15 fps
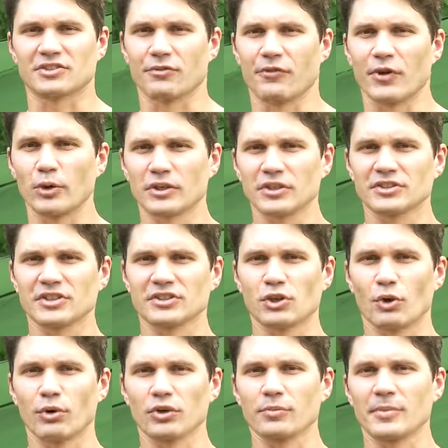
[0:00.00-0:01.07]
The focus is
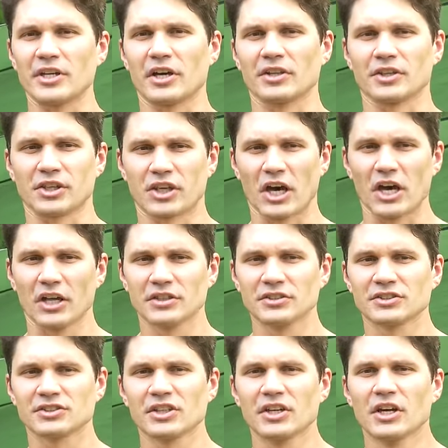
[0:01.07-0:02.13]
going to be on the
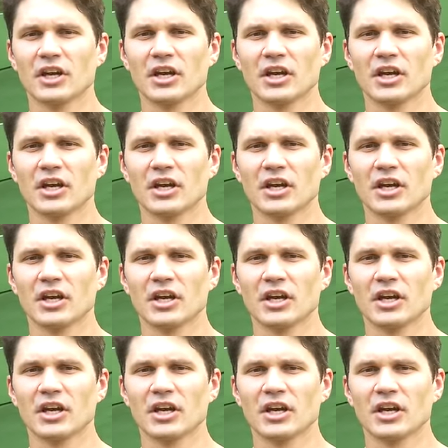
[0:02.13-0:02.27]
guns